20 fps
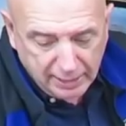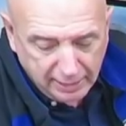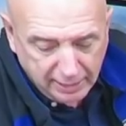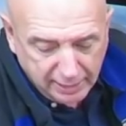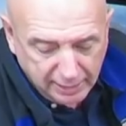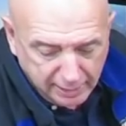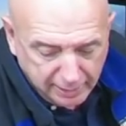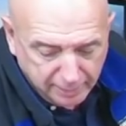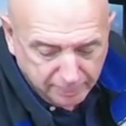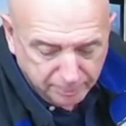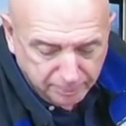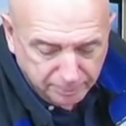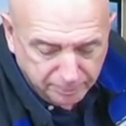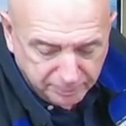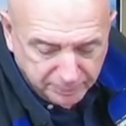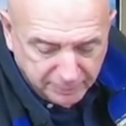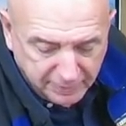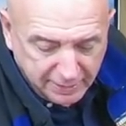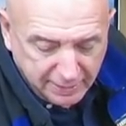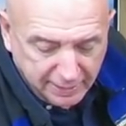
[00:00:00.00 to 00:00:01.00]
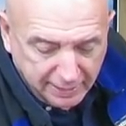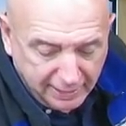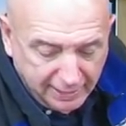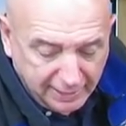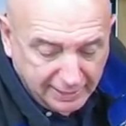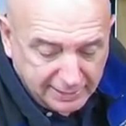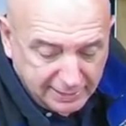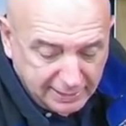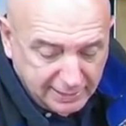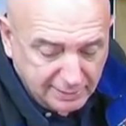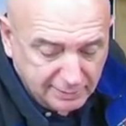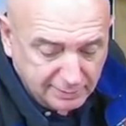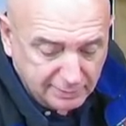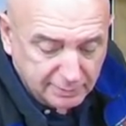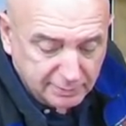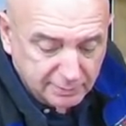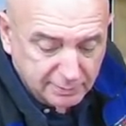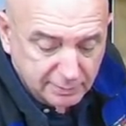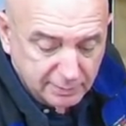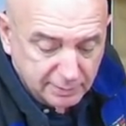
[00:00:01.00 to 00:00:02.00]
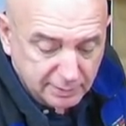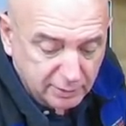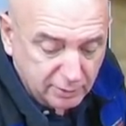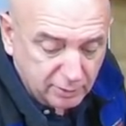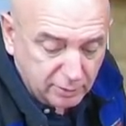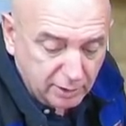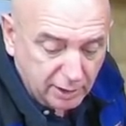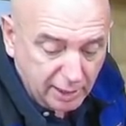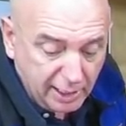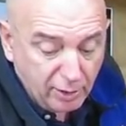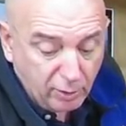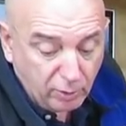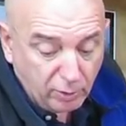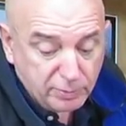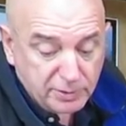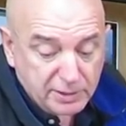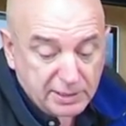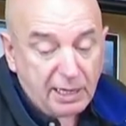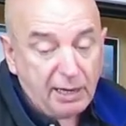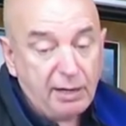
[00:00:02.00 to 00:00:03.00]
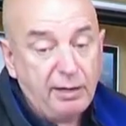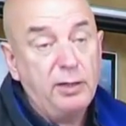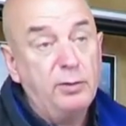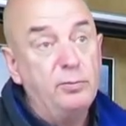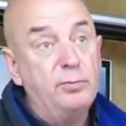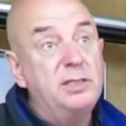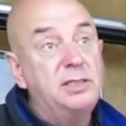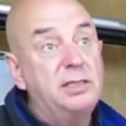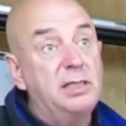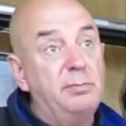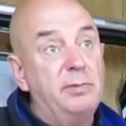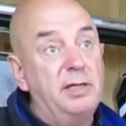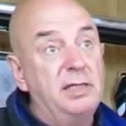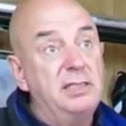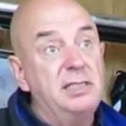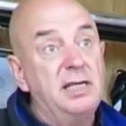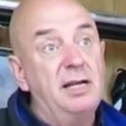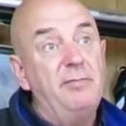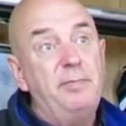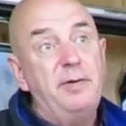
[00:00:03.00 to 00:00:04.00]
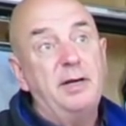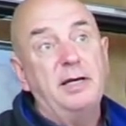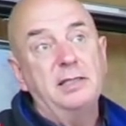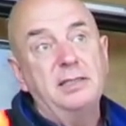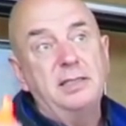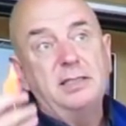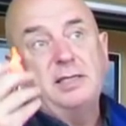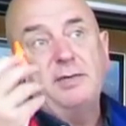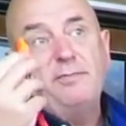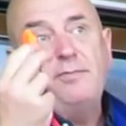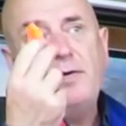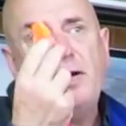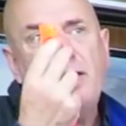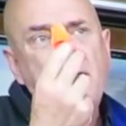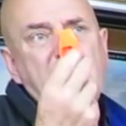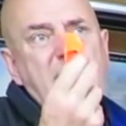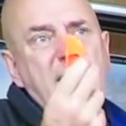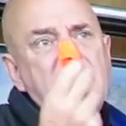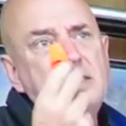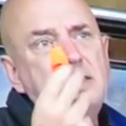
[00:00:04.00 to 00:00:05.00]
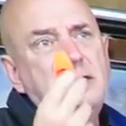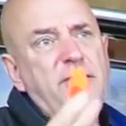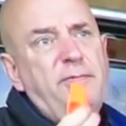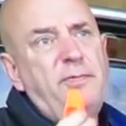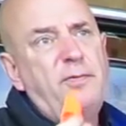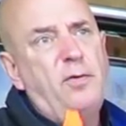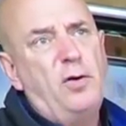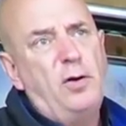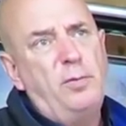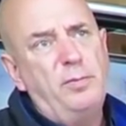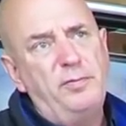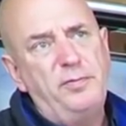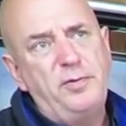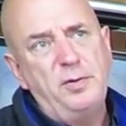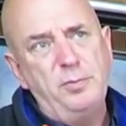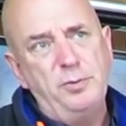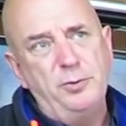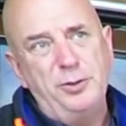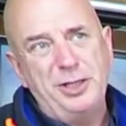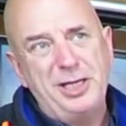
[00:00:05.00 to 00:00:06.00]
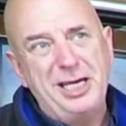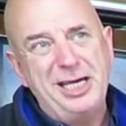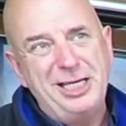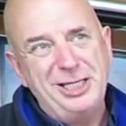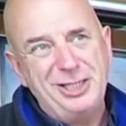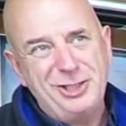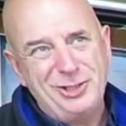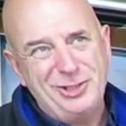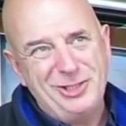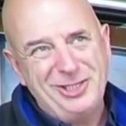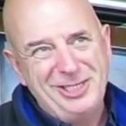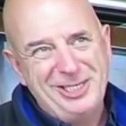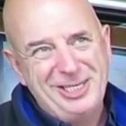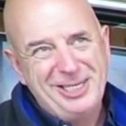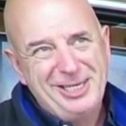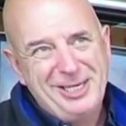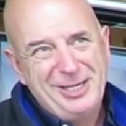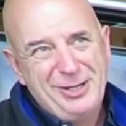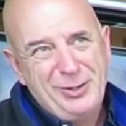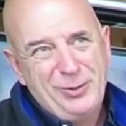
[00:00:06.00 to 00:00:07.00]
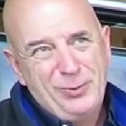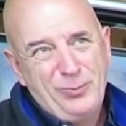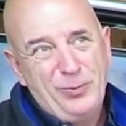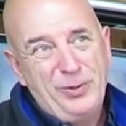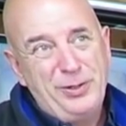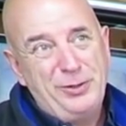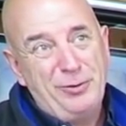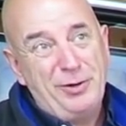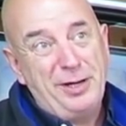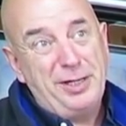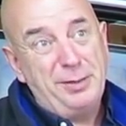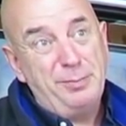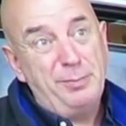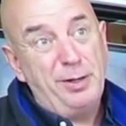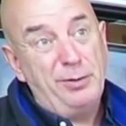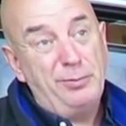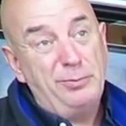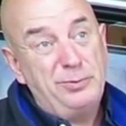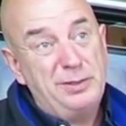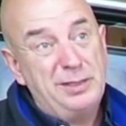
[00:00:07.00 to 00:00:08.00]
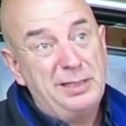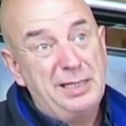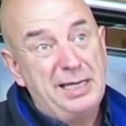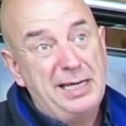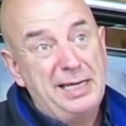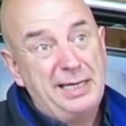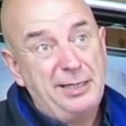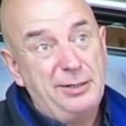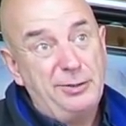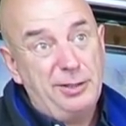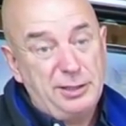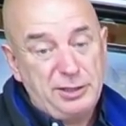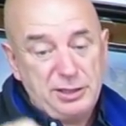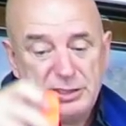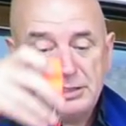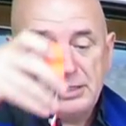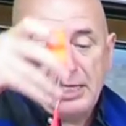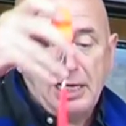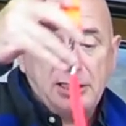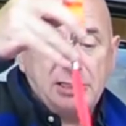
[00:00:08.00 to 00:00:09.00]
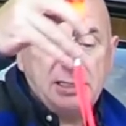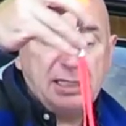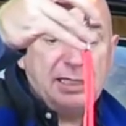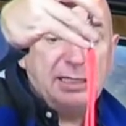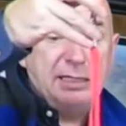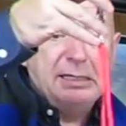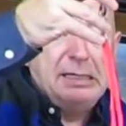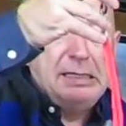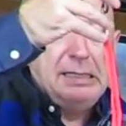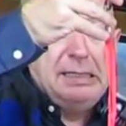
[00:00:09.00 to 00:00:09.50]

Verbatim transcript: Um, and then, you know, I always carry a whistle myself, because it's a very easy form of communication when you're on the mountain, like, you know, and just actually